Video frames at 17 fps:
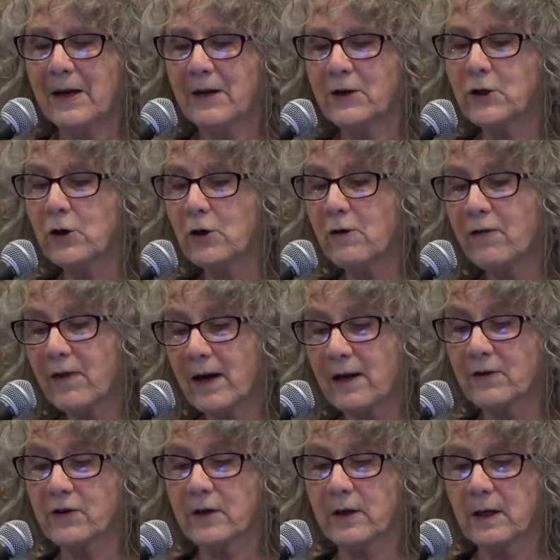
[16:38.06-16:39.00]
in
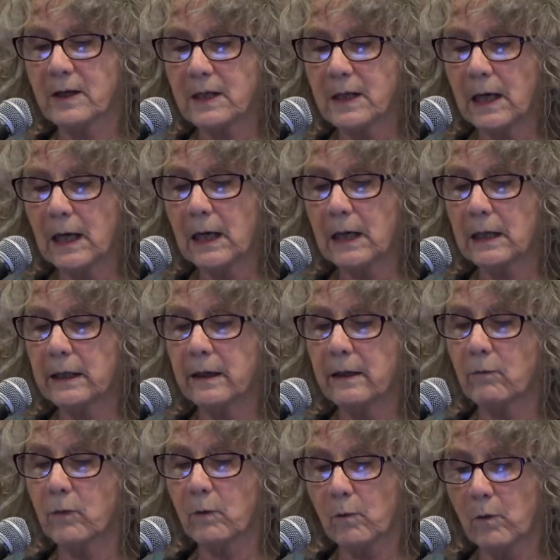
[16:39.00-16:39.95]
2010,
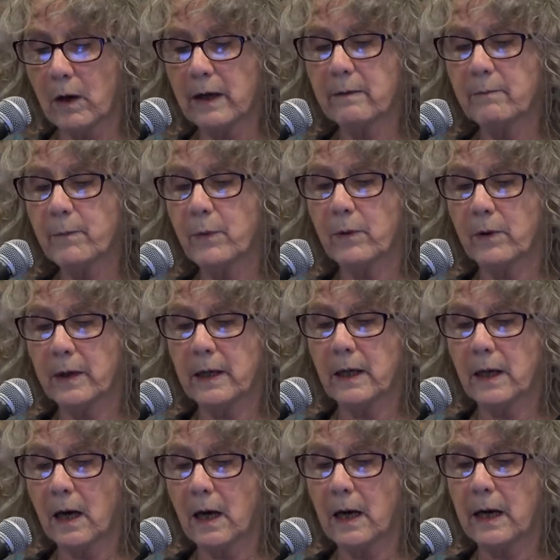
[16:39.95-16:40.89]
there were
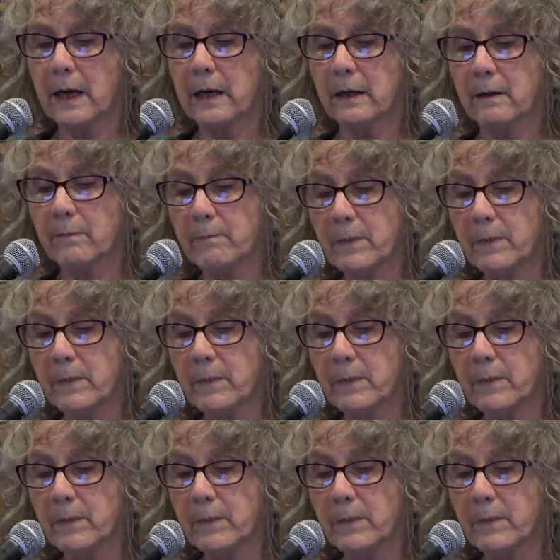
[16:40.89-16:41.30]
1.9